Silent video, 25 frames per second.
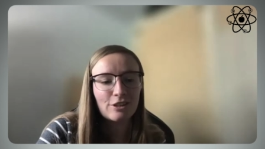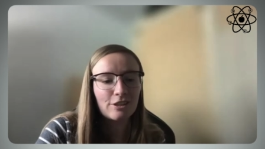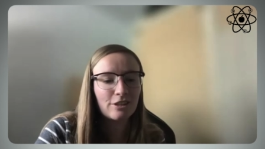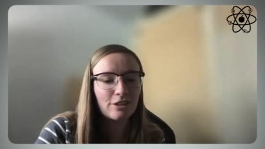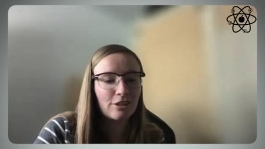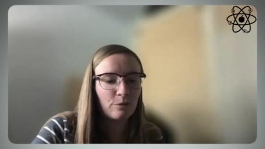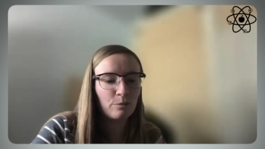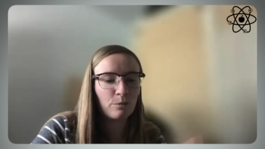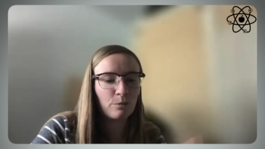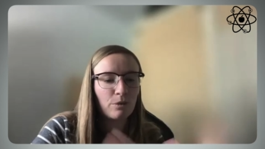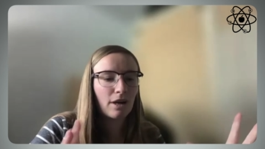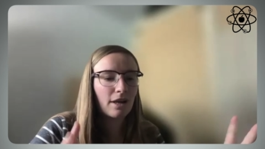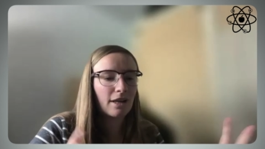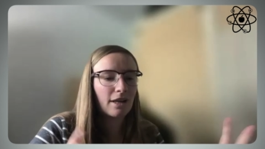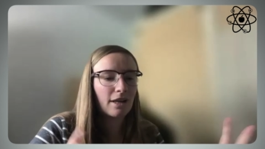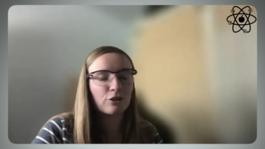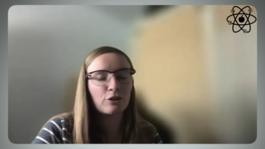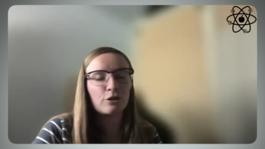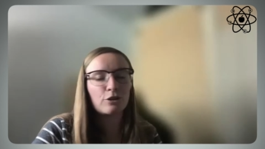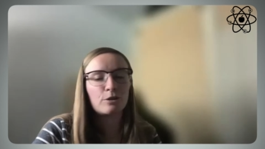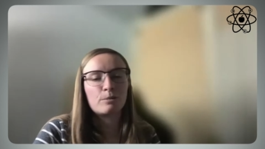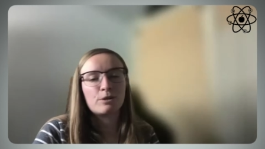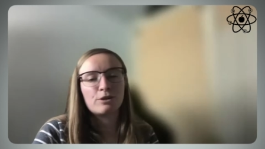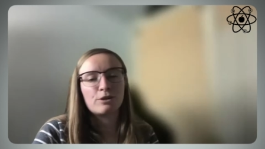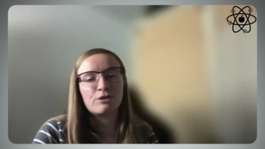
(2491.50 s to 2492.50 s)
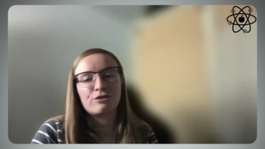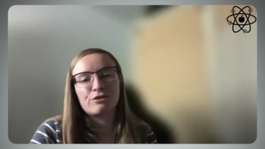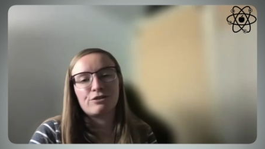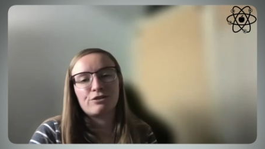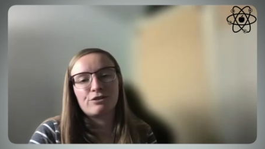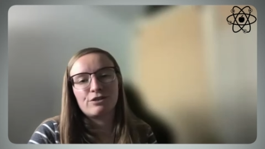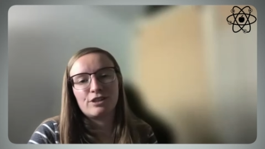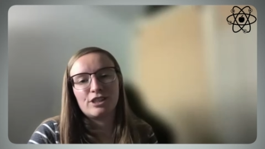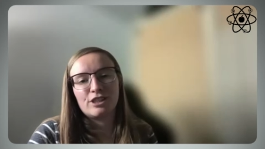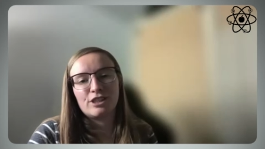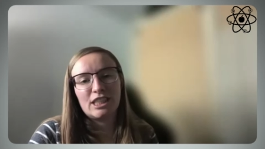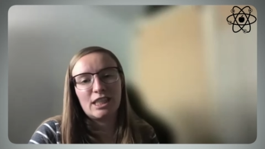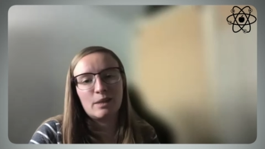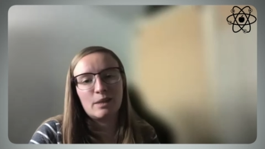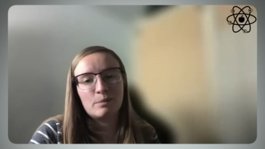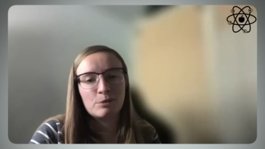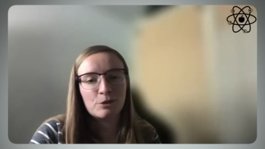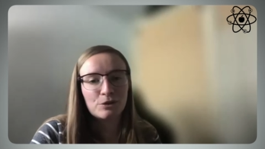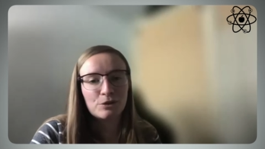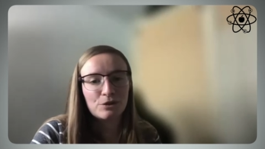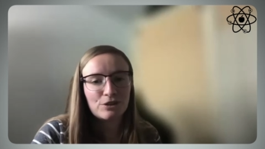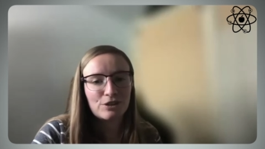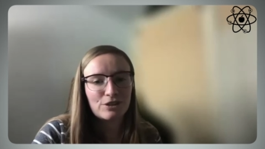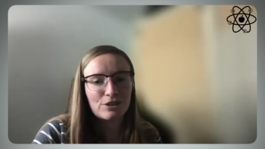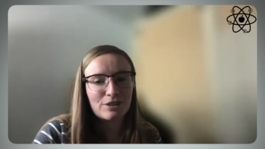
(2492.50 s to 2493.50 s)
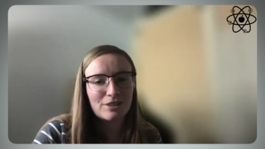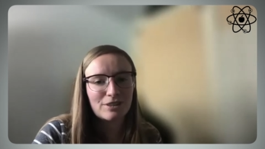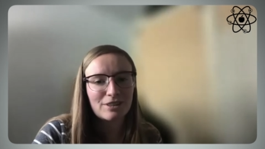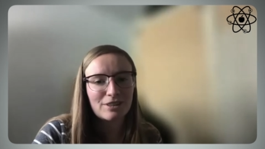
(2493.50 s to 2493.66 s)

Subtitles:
the umbrella term of GMOs.